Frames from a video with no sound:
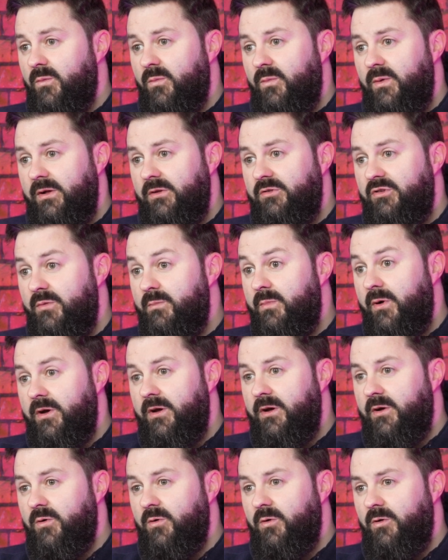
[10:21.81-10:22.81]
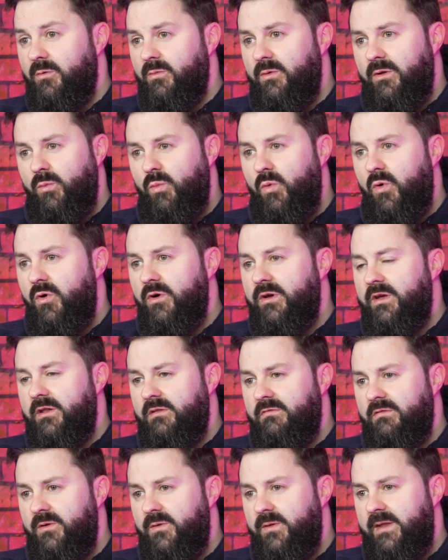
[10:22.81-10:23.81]
We'll jump on a call, we'll walk you
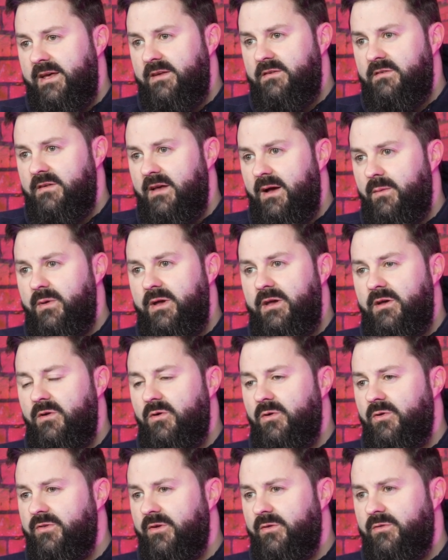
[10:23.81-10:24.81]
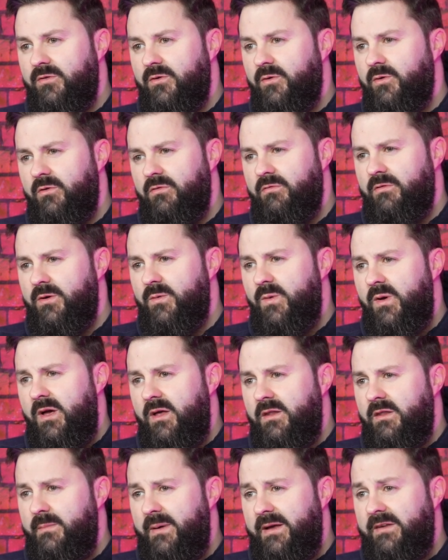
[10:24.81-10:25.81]
through this, and we can also talk through
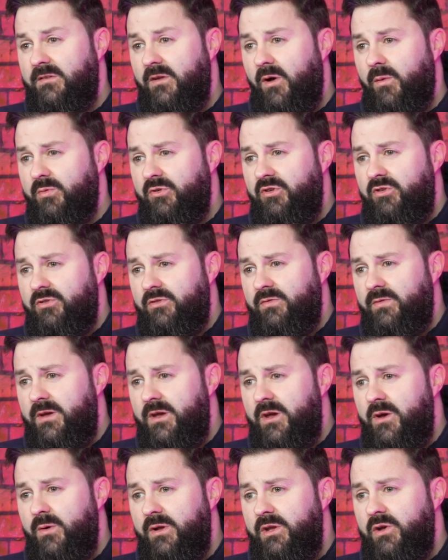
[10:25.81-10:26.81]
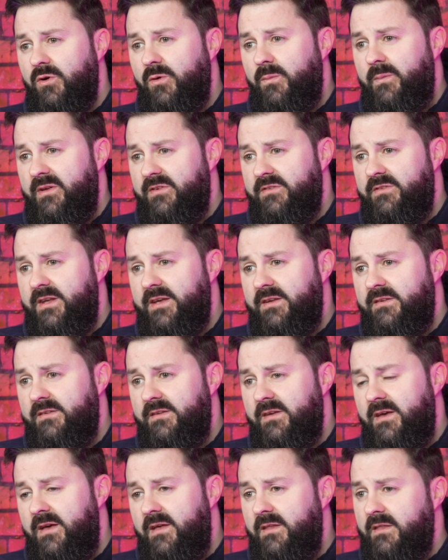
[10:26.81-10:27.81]
the best options for you and your business,
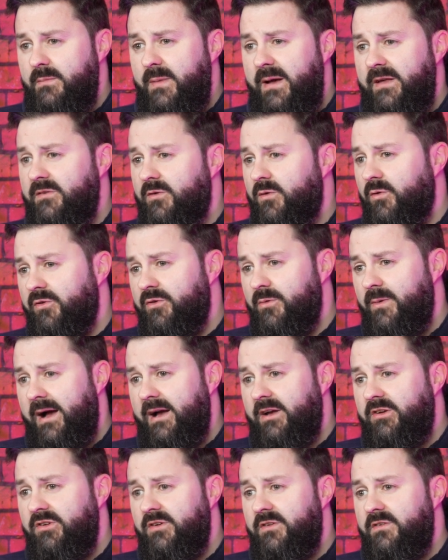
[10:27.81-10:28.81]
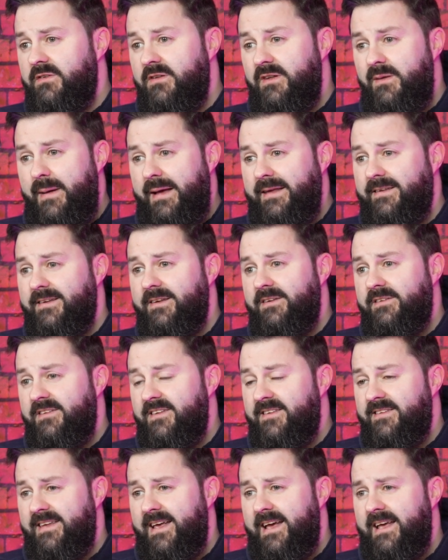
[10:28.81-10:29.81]
the best call to actions, and the best things
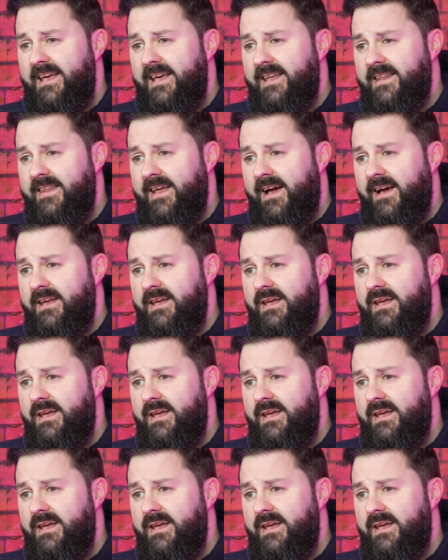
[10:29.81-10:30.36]
to say in that